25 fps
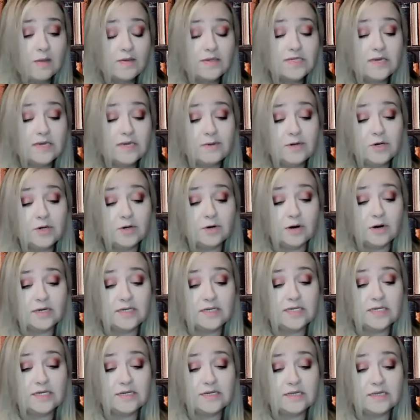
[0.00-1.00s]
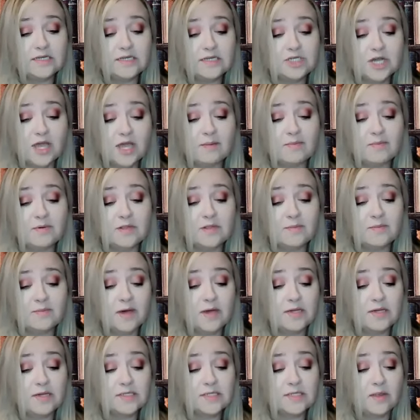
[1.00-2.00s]
The demon grunted, then jabbed at the
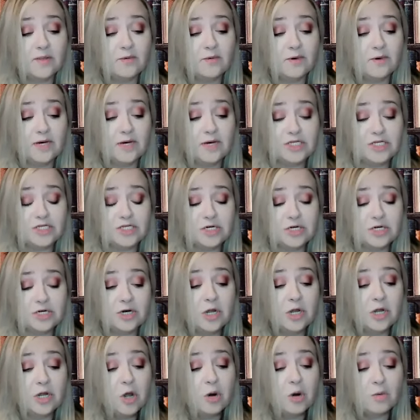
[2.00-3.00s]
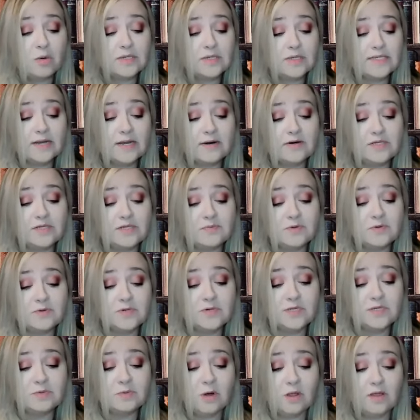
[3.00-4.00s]
buttons on the register, while Cyrus
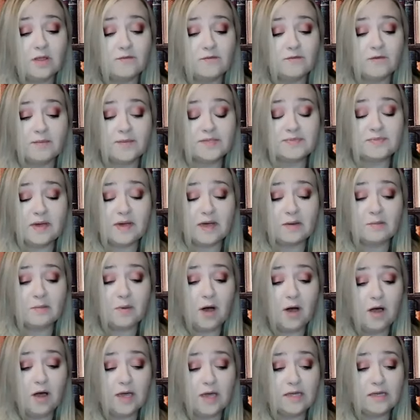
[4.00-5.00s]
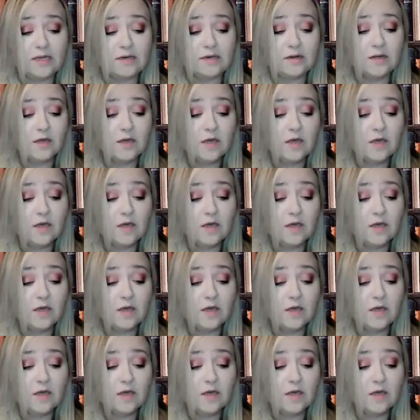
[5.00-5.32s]
pulled his wallet from his back pocket.